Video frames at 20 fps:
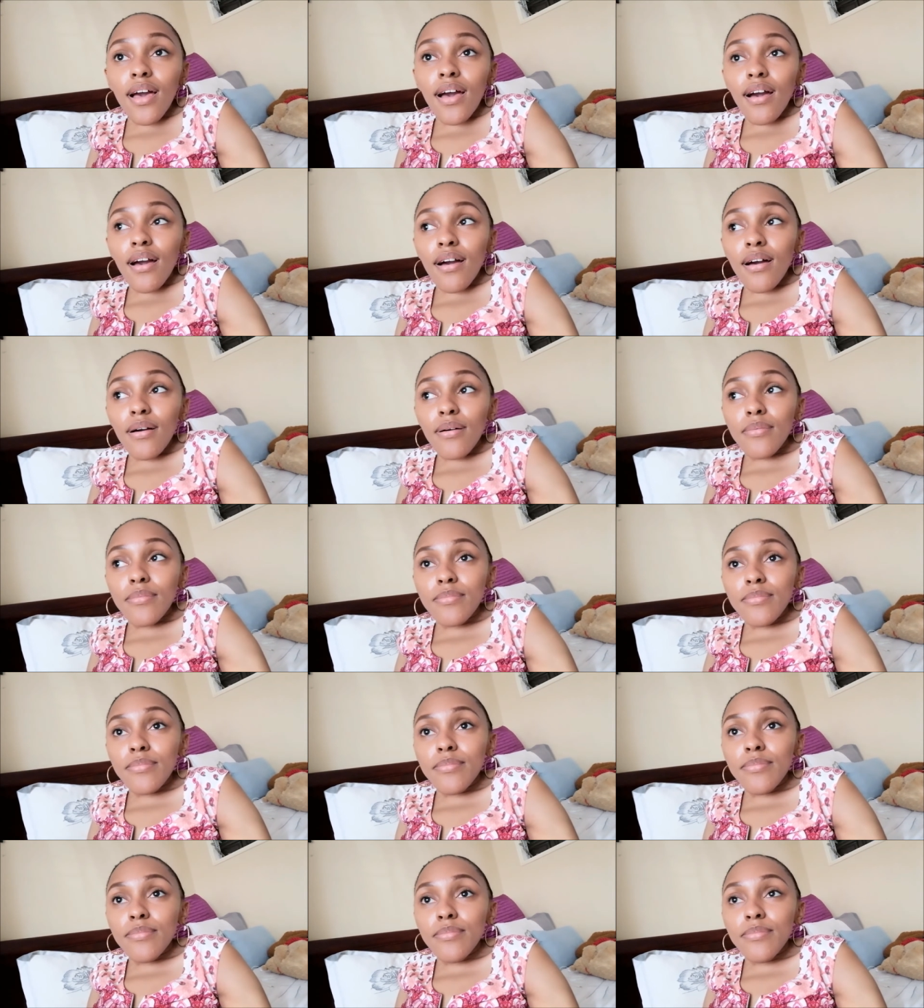
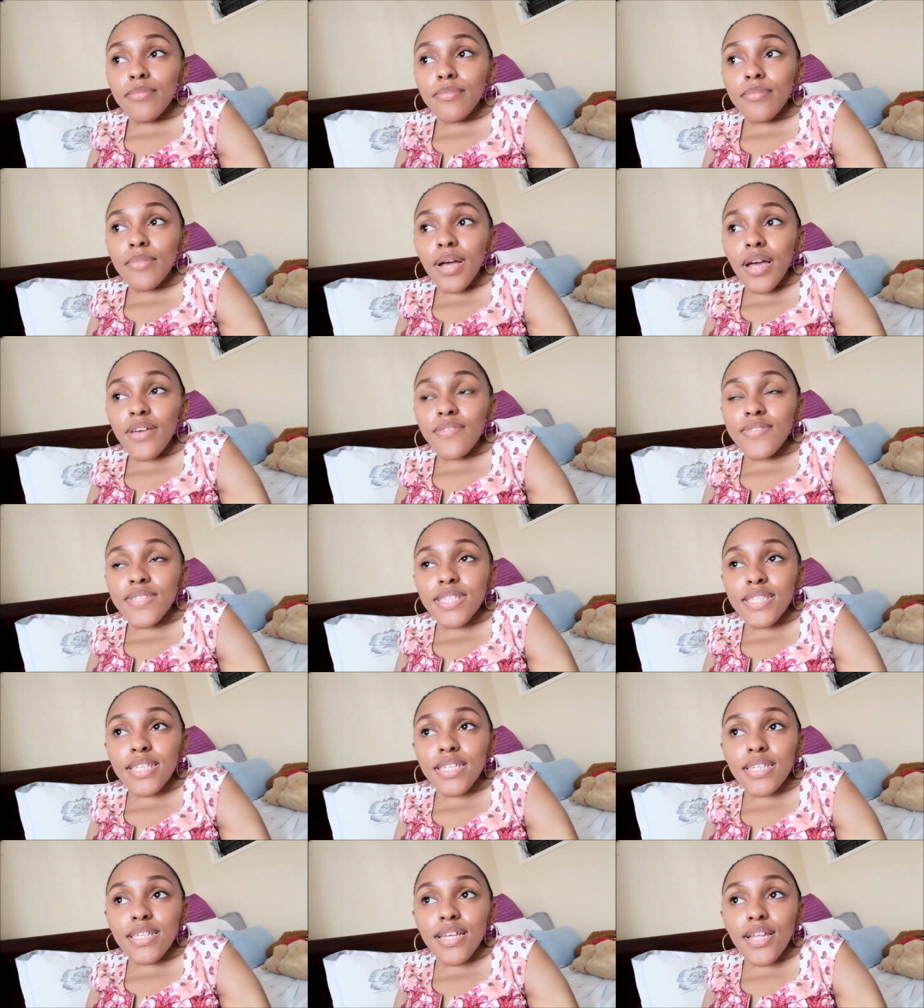Um, I've
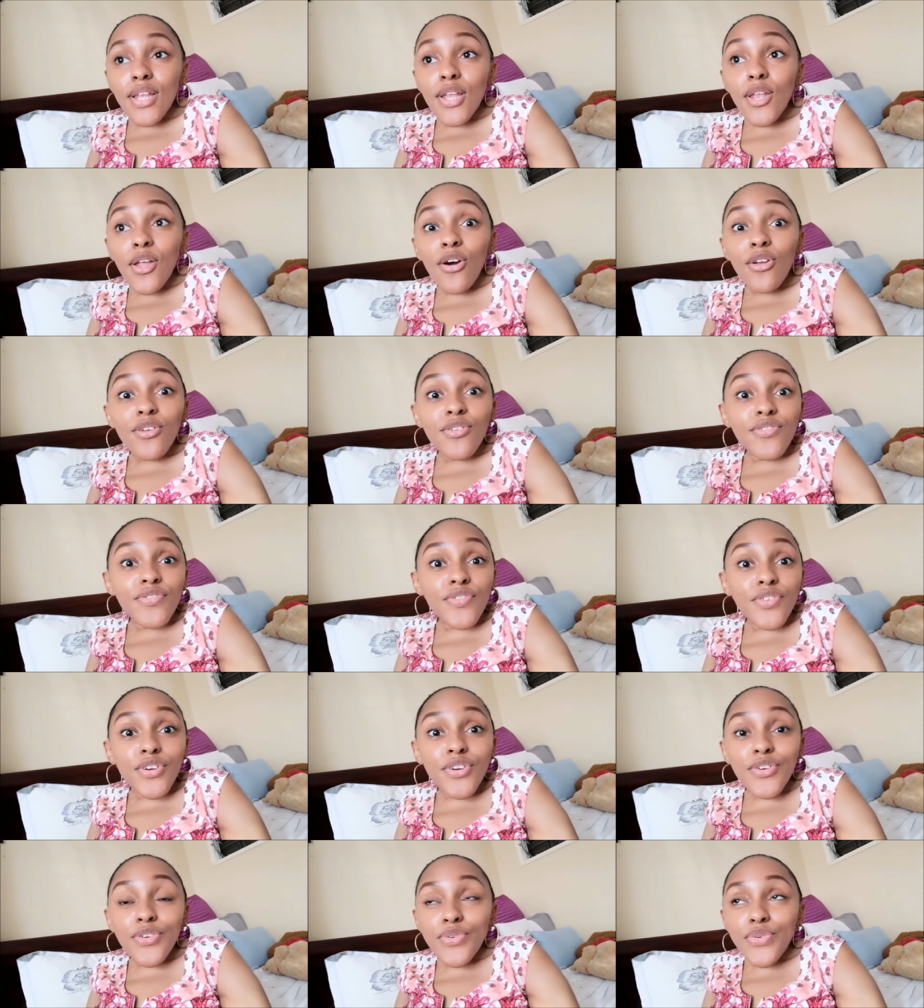seen a lot of
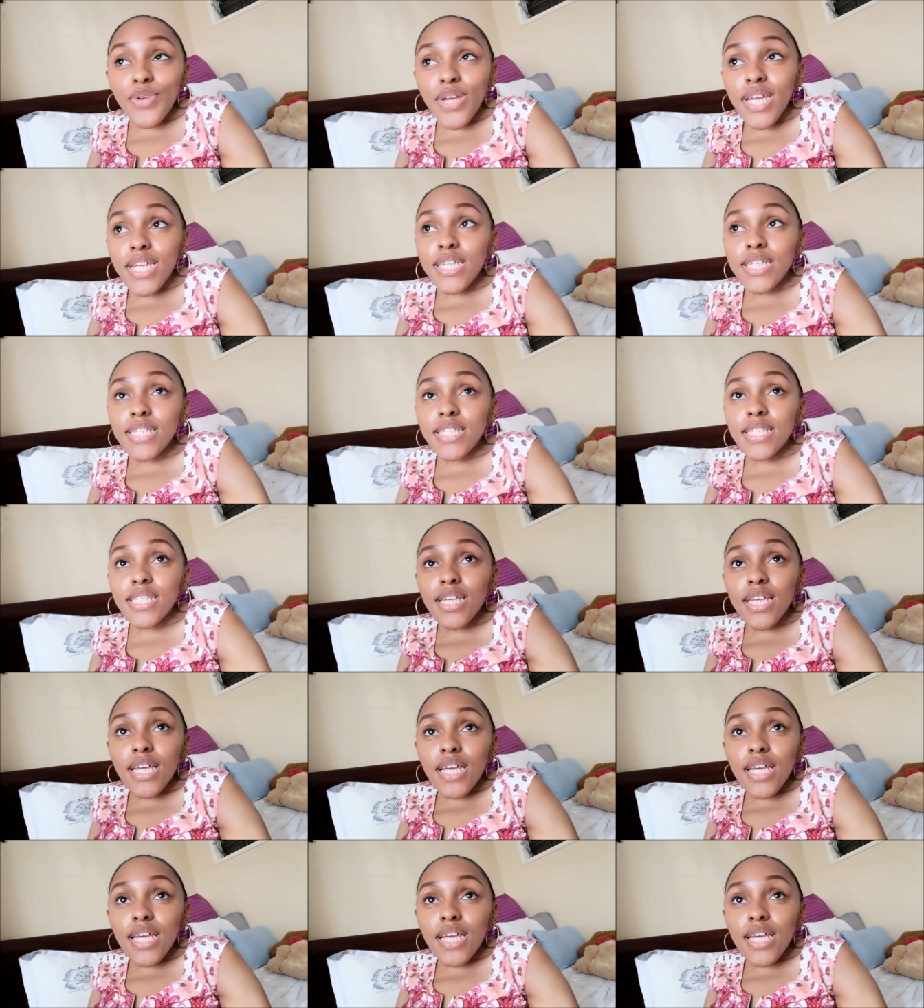great,